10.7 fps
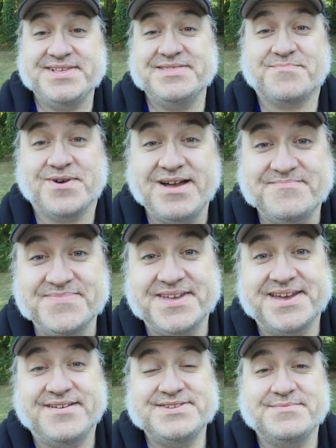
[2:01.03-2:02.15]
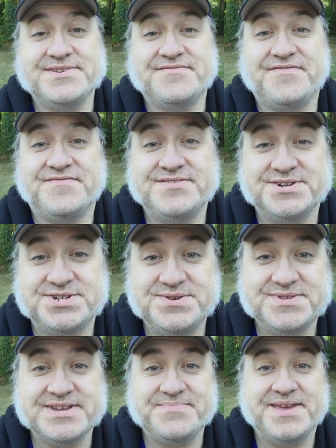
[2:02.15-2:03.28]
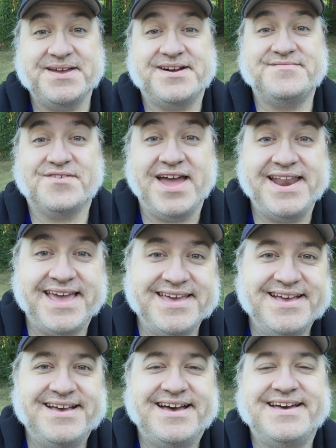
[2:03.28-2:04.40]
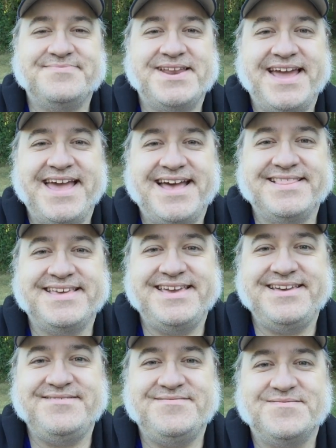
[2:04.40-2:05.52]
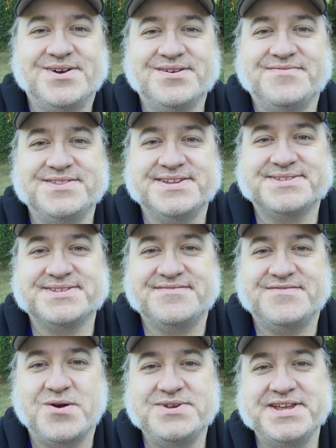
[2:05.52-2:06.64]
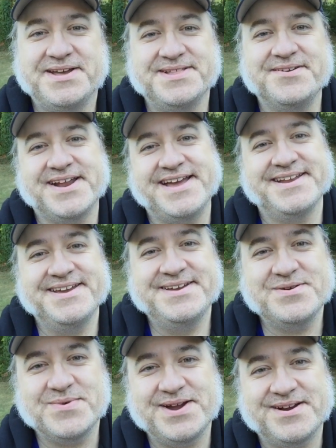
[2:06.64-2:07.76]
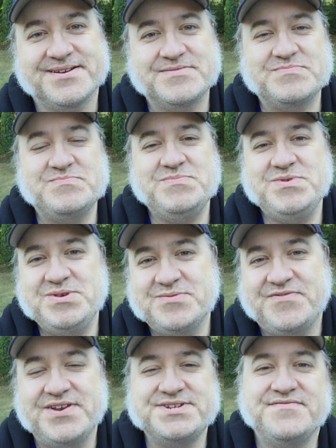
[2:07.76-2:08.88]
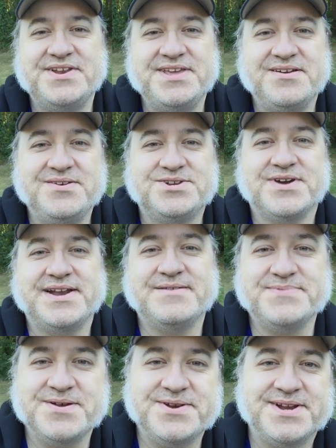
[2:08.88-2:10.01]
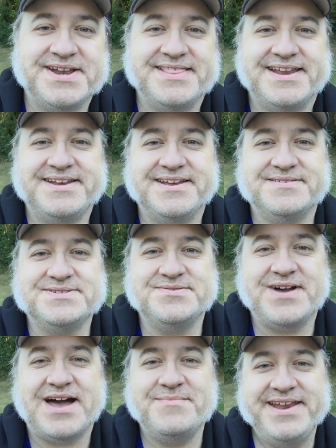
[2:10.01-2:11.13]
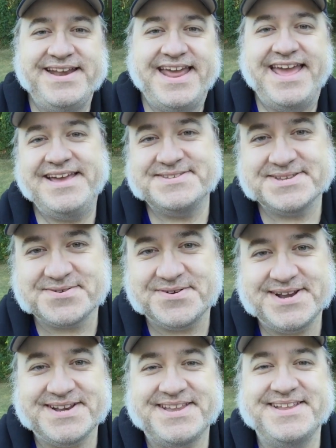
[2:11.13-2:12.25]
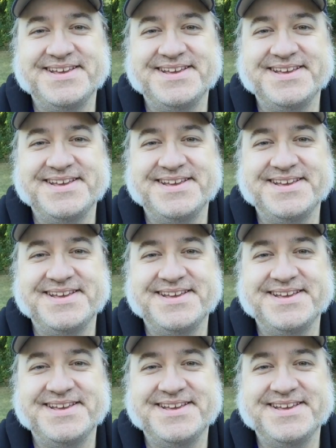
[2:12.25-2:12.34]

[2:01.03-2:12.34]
really the problem. I was able to just shoot something on Friday. Then I had the wonderfulness of hotel internet, where you finish a video, you try to upload it, and then it tells you how many days it's going